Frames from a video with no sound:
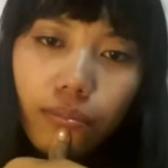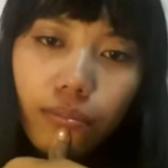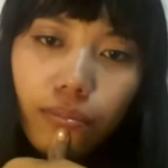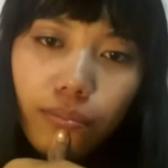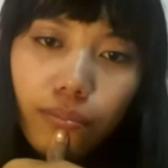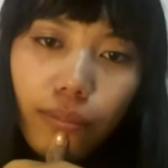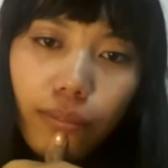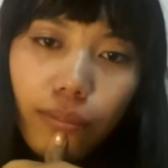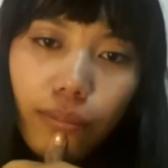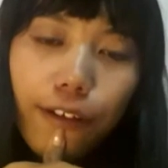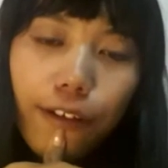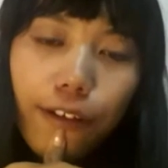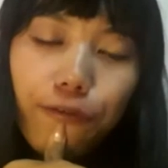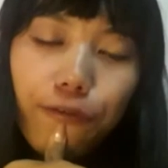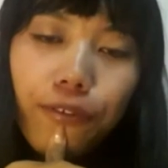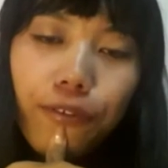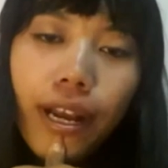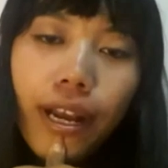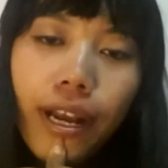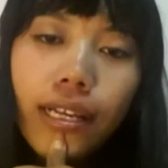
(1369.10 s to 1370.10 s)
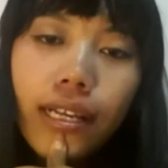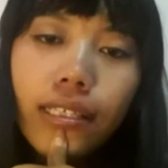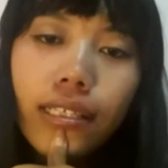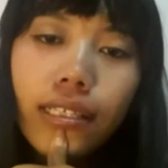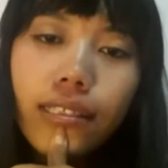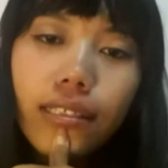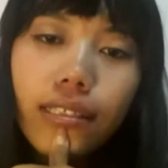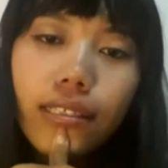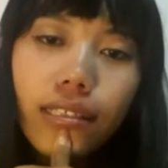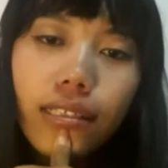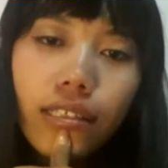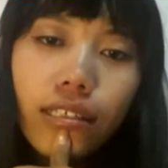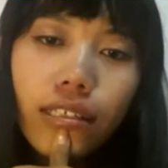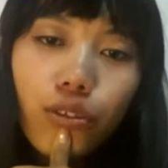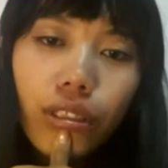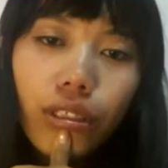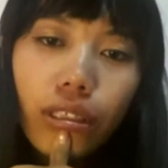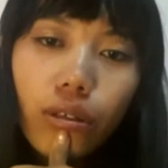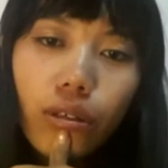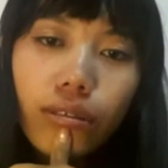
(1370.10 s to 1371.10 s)
my friends
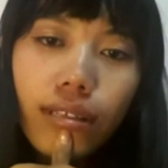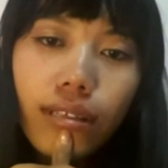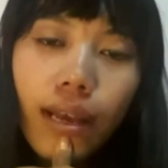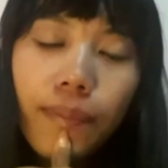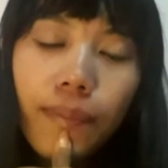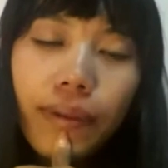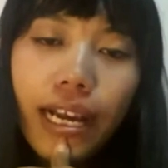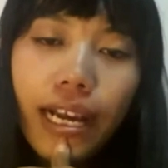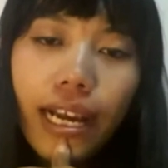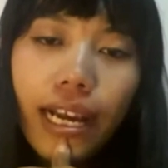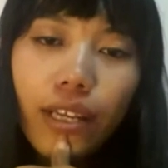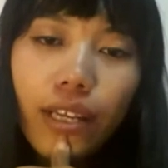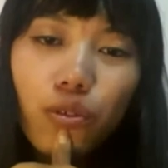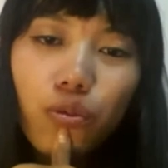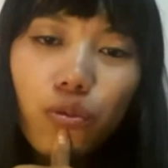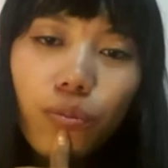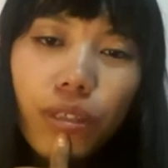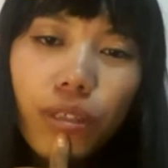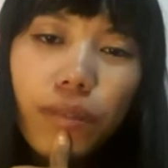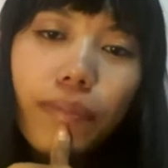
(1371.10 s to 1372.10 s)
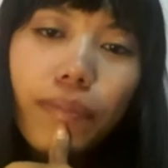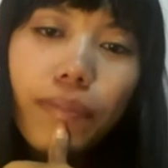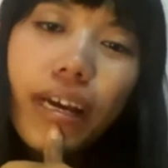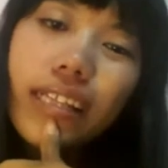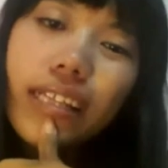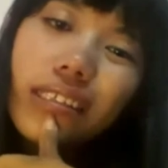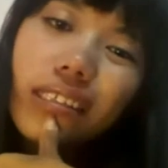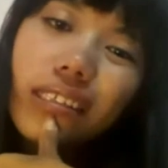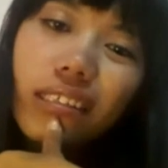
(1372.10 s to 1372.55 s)
introduced some guy to me, but